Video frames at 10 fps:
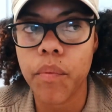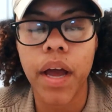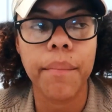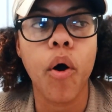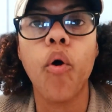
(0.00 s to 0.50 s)

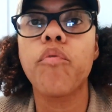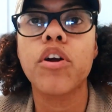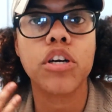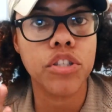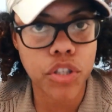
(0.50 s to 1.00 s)
where I'm
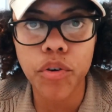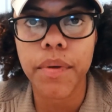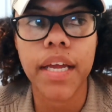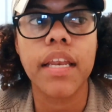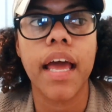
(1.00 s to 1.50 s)
over
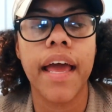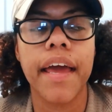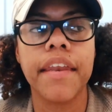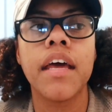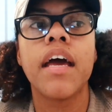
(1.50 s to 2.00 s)
consuming
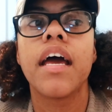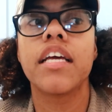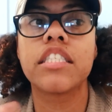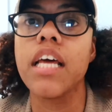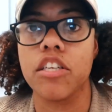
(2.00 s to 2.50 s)
and
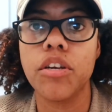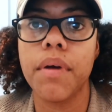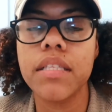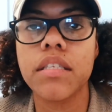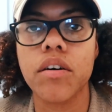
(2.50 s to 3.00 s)
it's
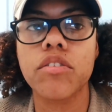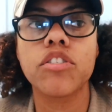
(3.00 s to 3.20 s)
detrimental.